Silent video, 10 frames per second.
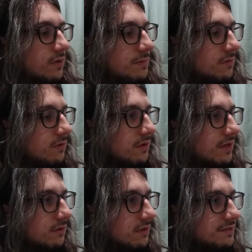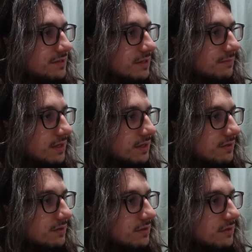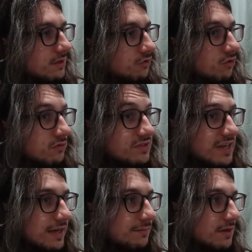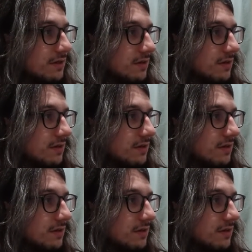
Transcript: One more little easy command. Crontab-L.